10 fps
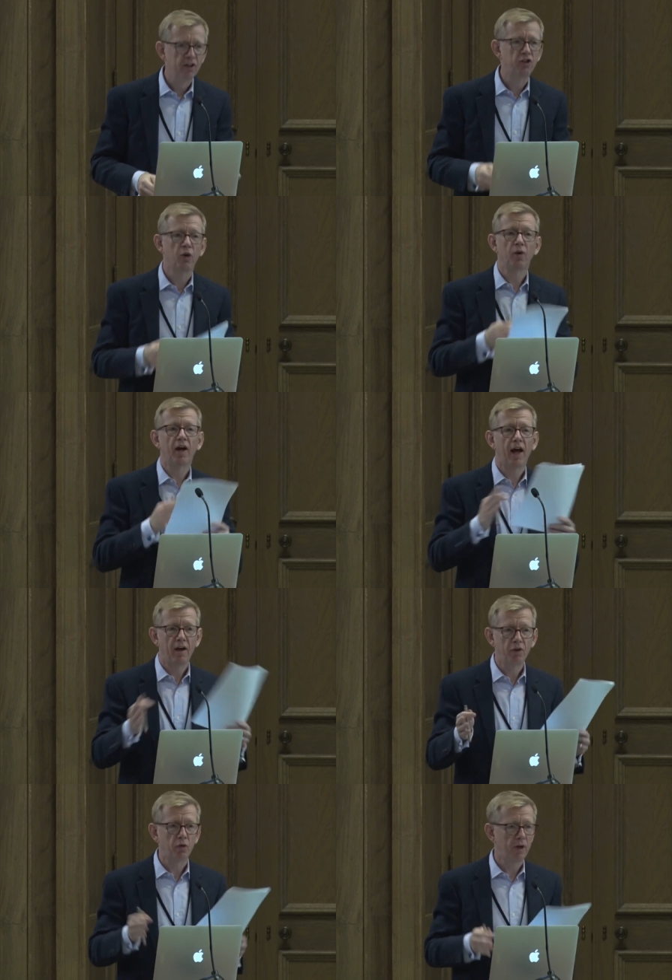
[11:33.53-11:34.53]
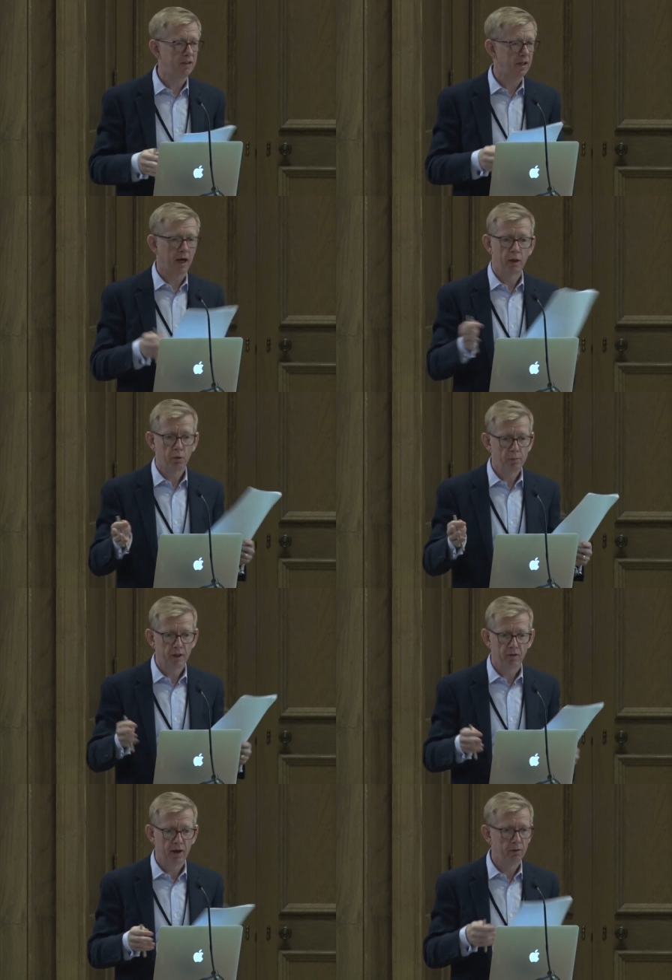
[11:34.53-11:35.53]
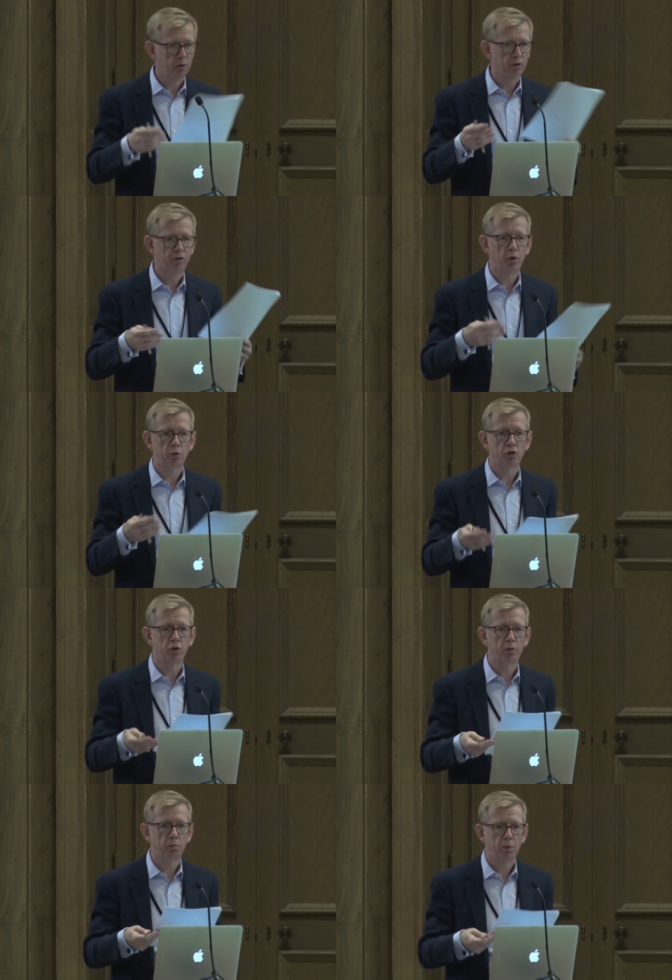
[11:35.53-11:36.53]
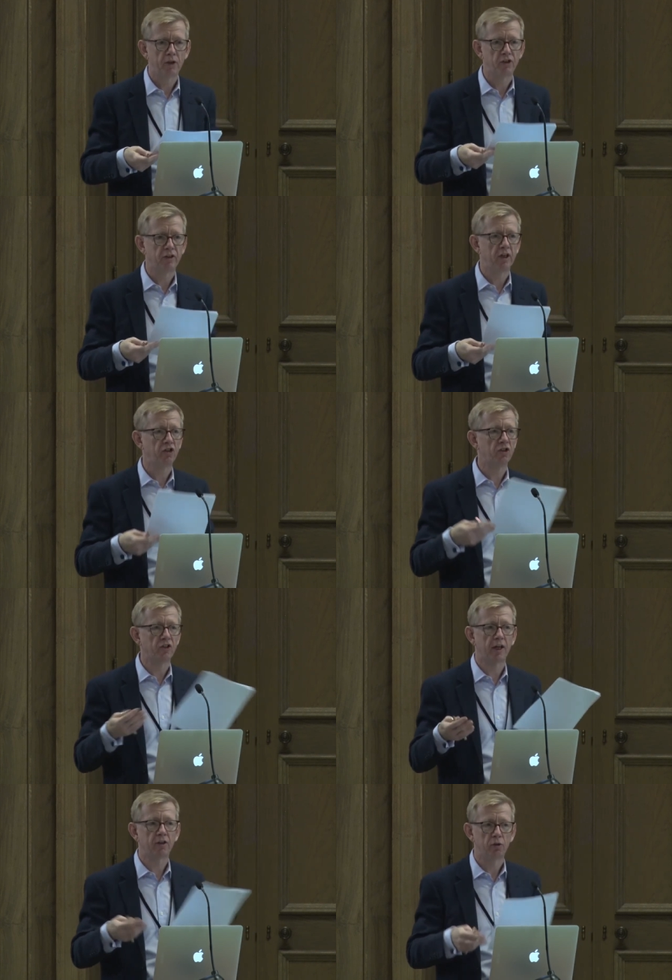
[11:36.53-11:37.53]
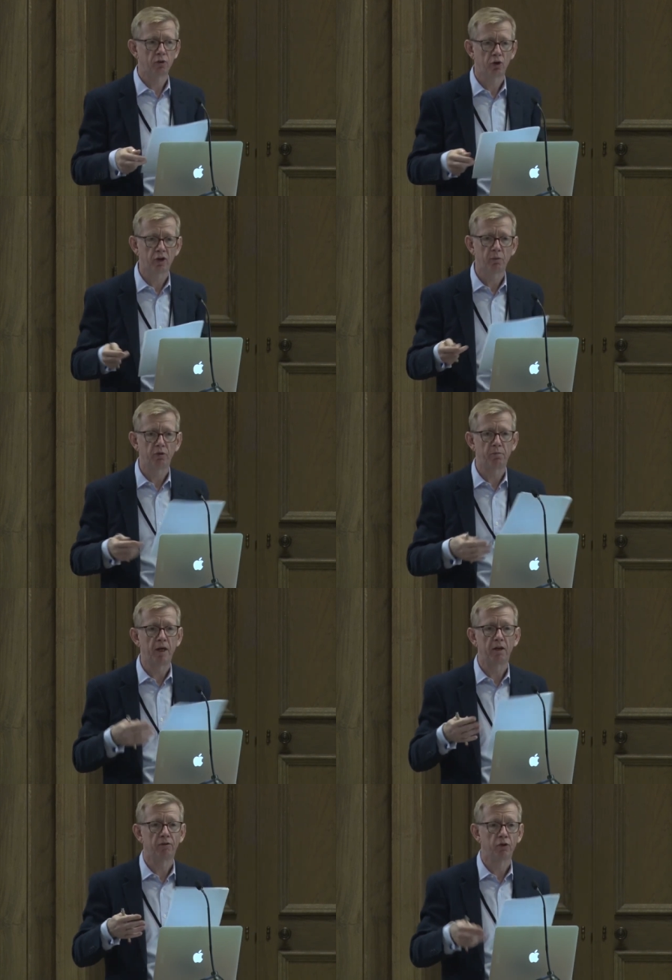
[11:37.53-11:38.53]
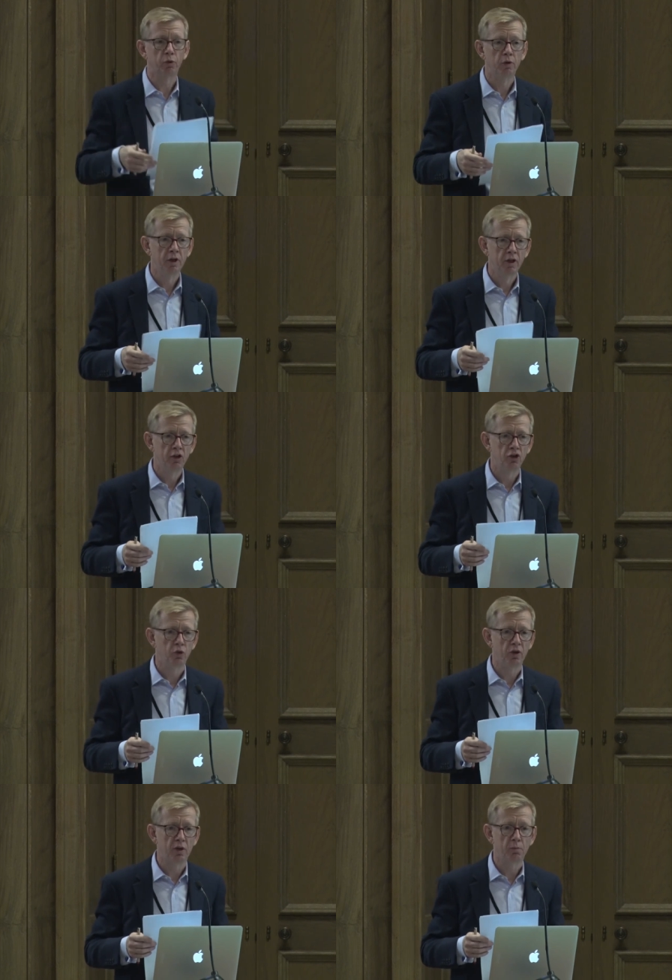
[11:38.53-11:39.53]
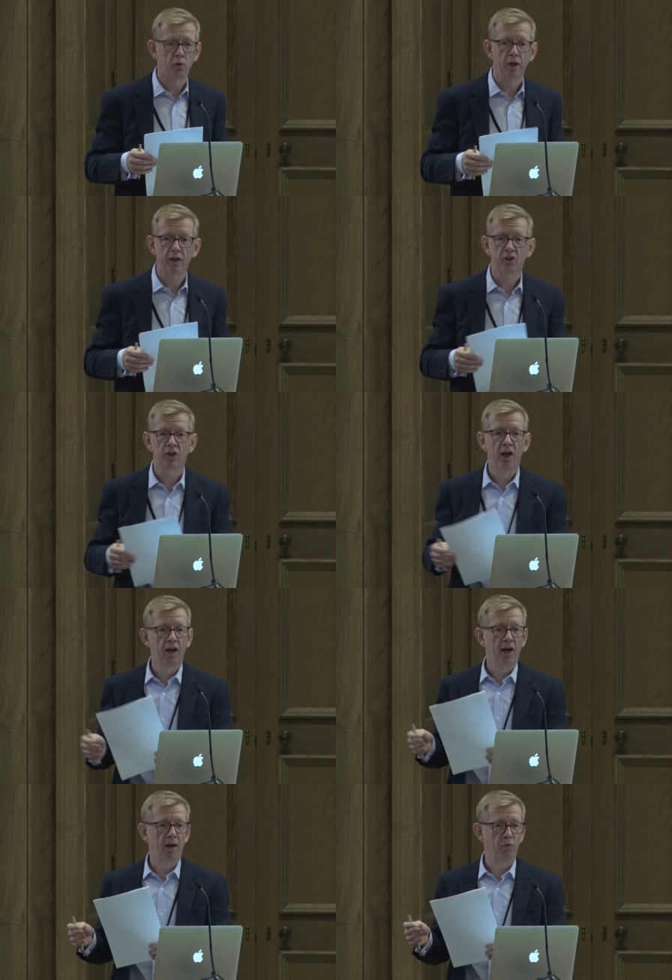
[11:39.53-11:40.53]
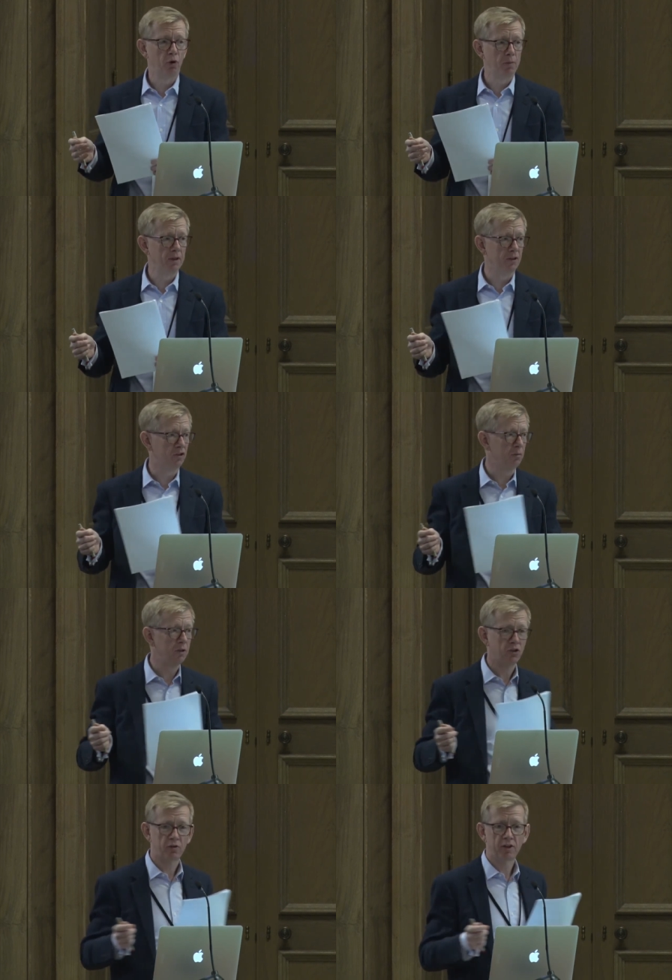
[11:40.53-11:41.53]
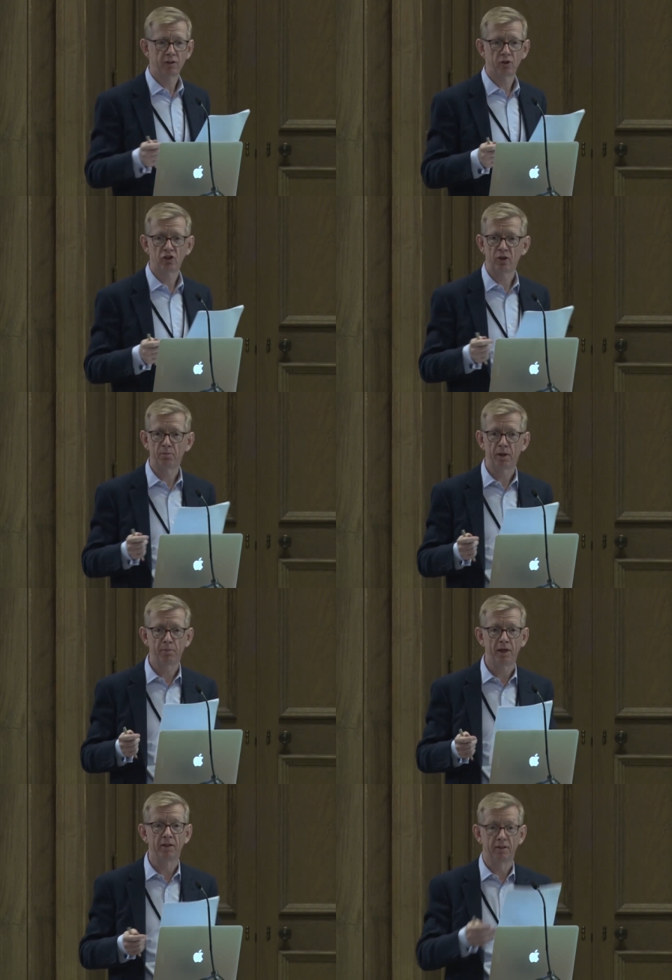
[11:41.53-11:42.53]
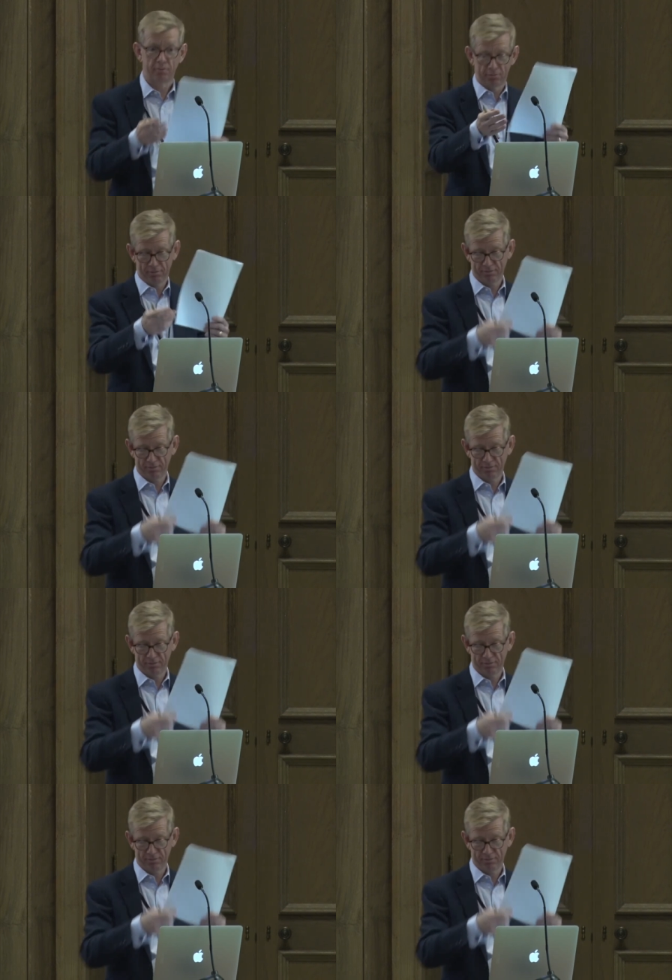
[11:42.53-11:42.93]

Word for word: So have a great day. I will be around. Look forward to the presentations and to talking with many of you during the breaks. I'm hoping that somebody is ready to jump up and